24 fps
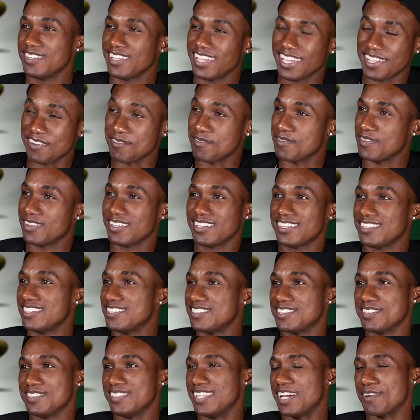and
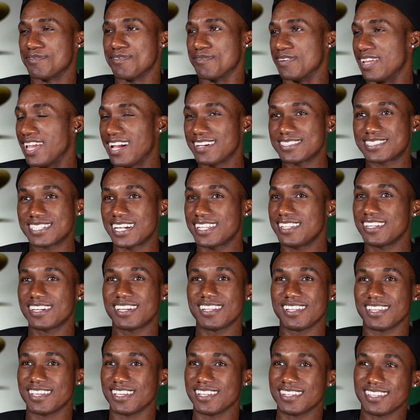he like from the outside
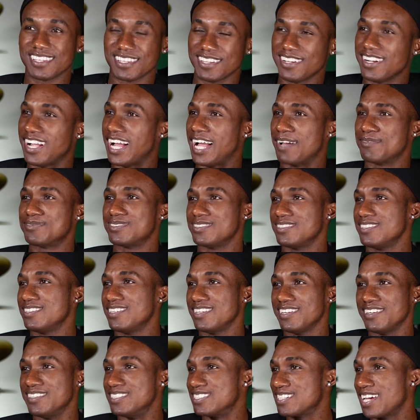looking in, you're
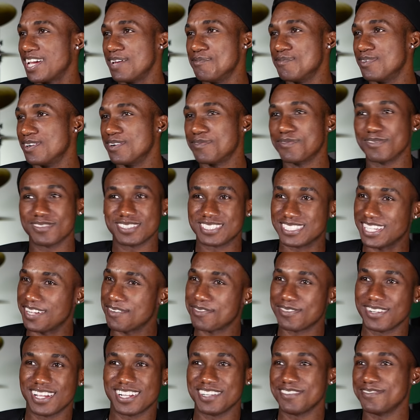Hopsin, you're a skateboarder from the
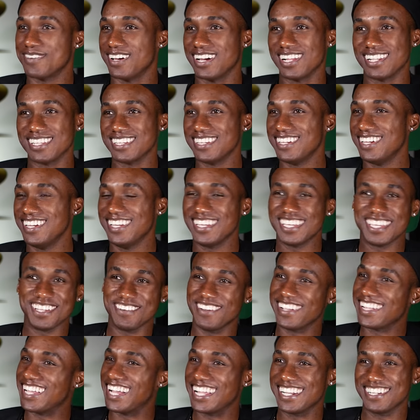San Fernando Valley,
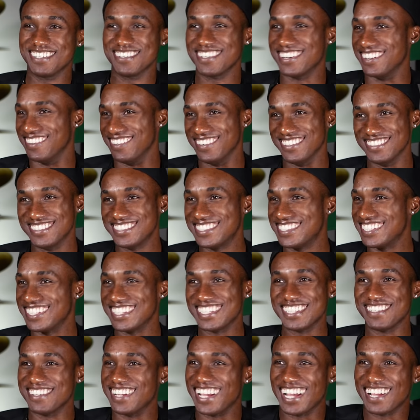you ain't got no goons,
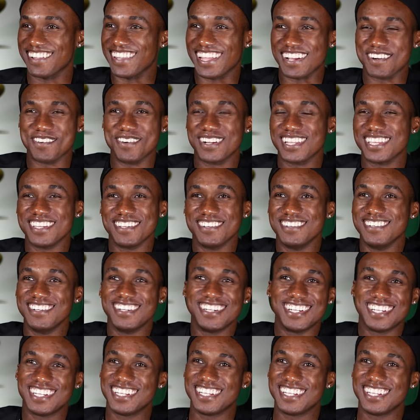you got like what do you